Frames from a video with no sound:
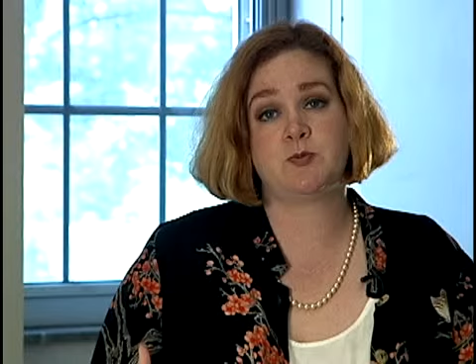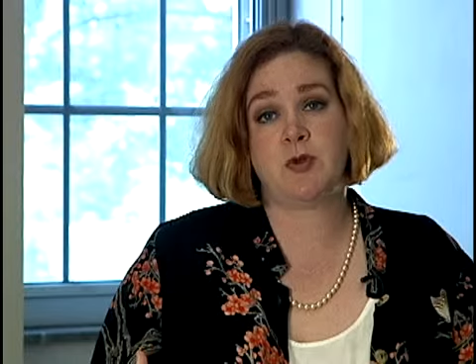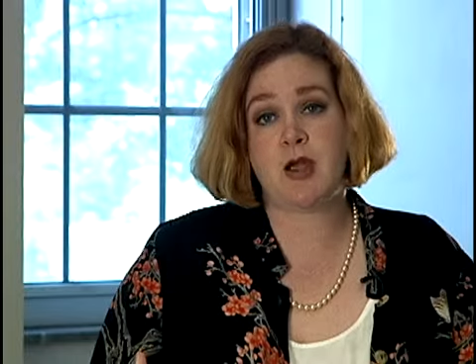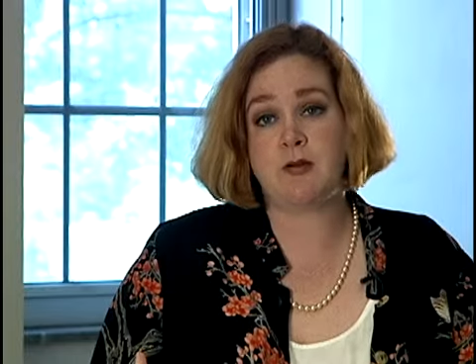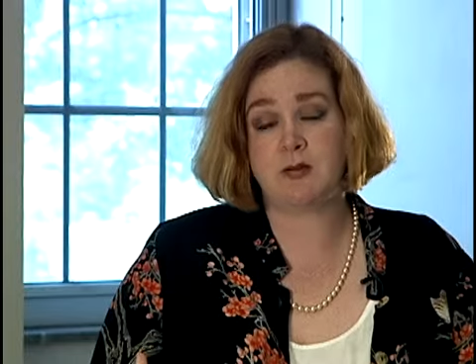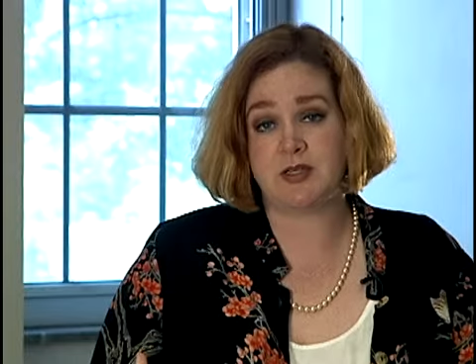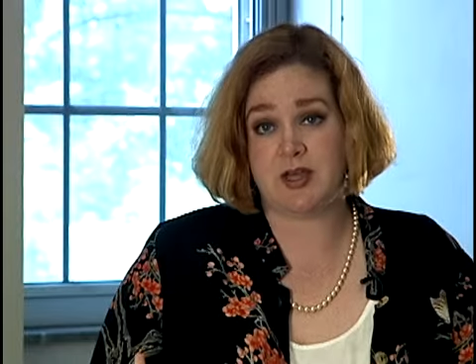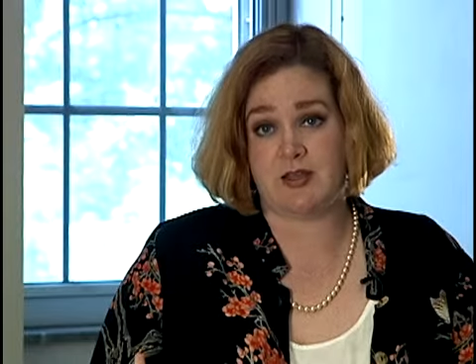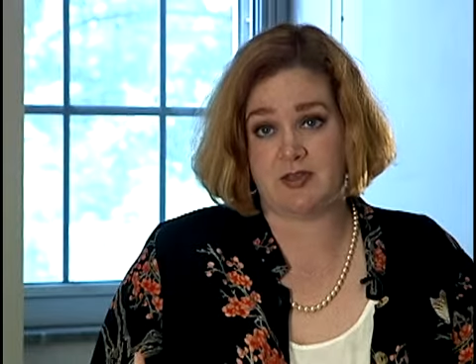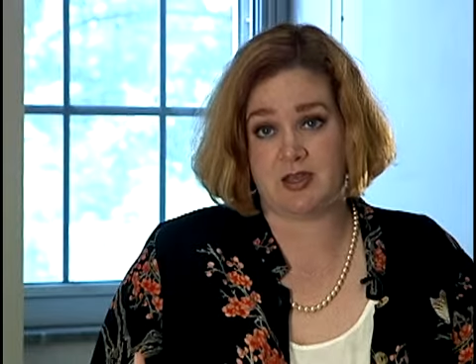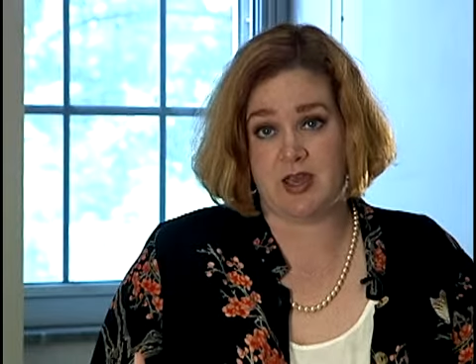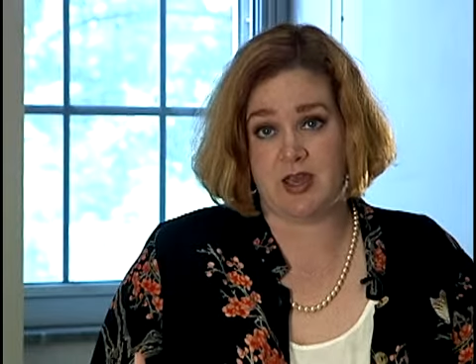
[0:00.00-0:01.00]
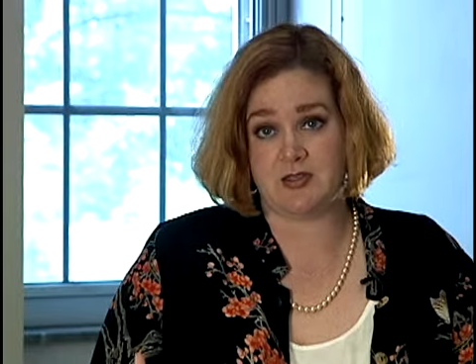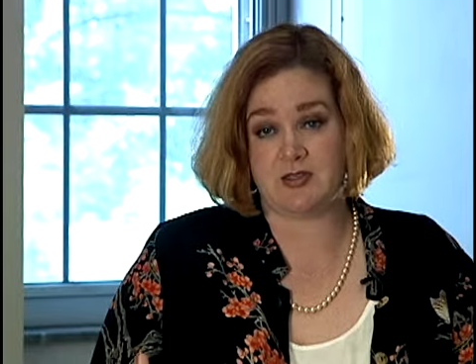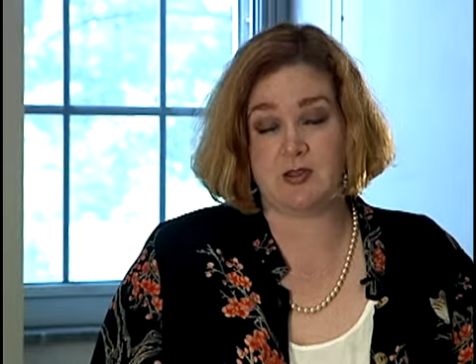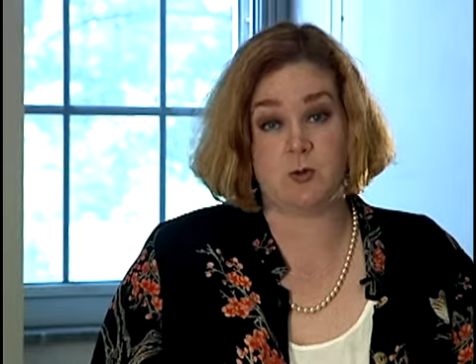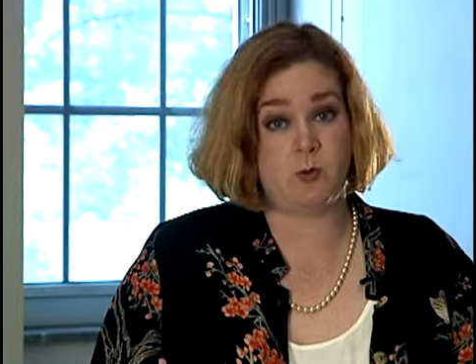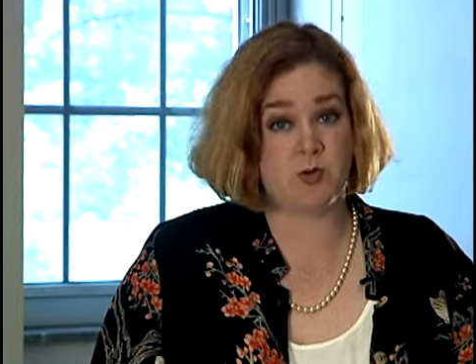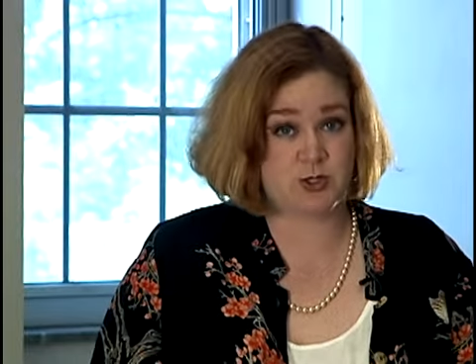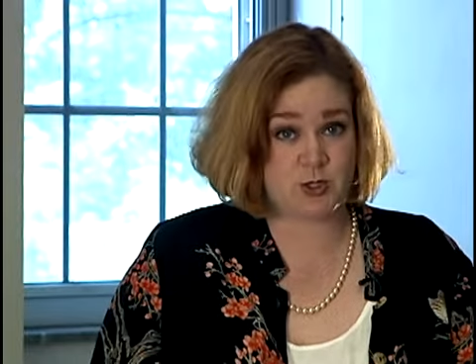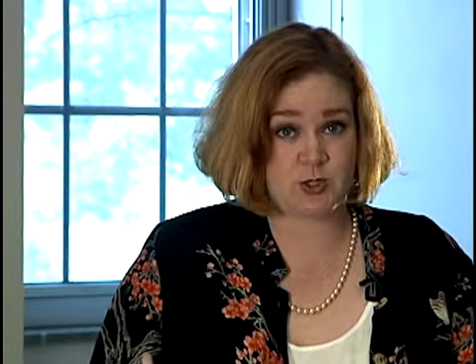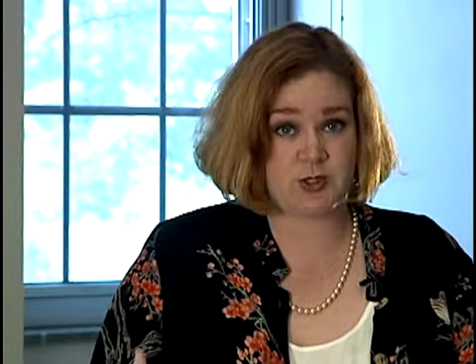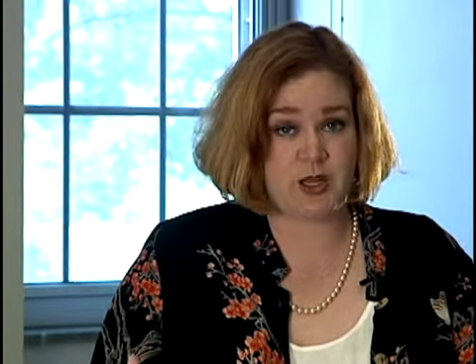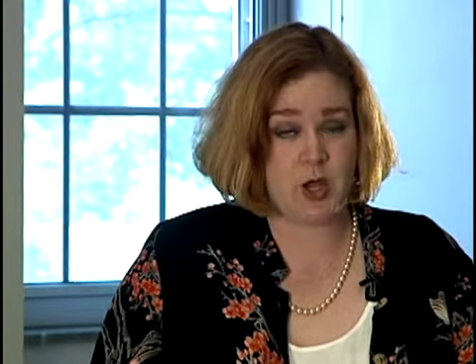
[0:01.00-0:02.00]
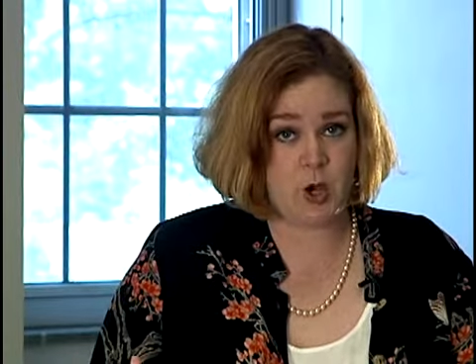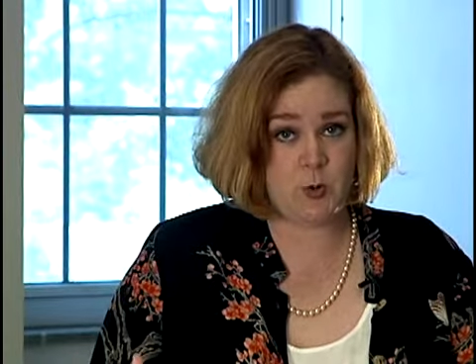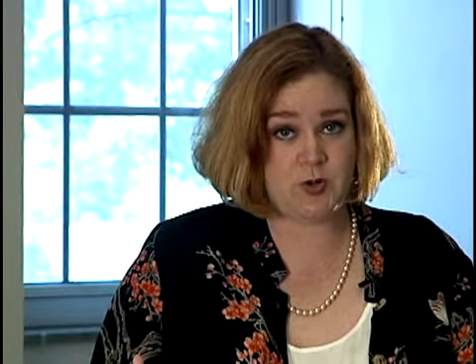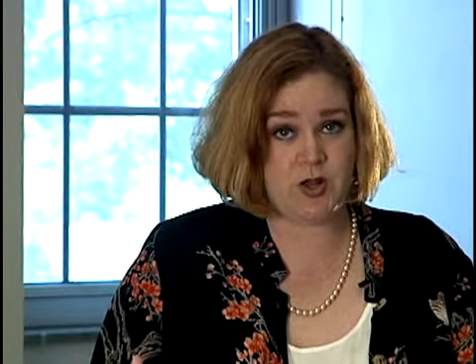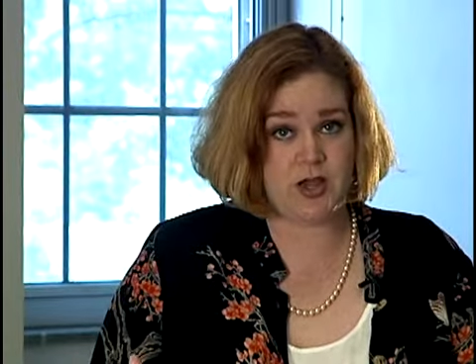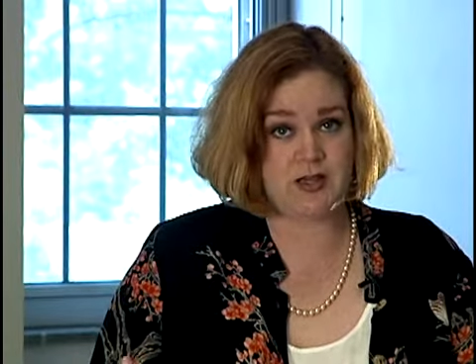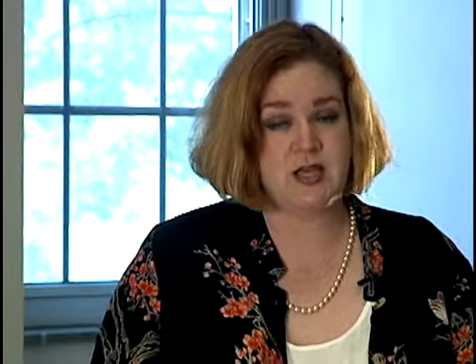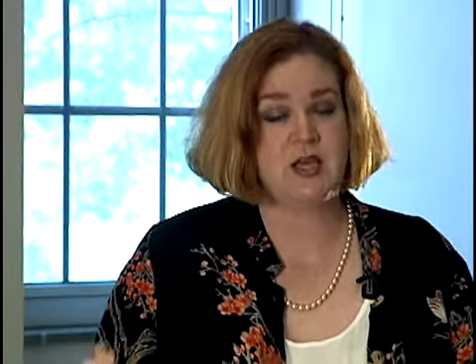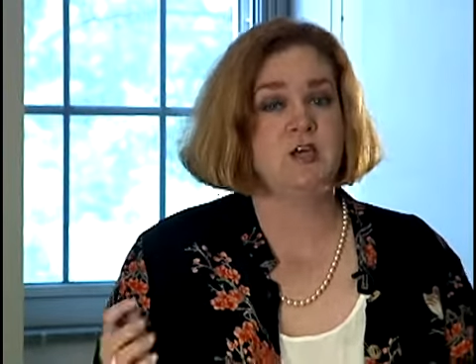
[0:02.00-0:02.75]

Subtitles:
probably not the case, and we would certainly hope not,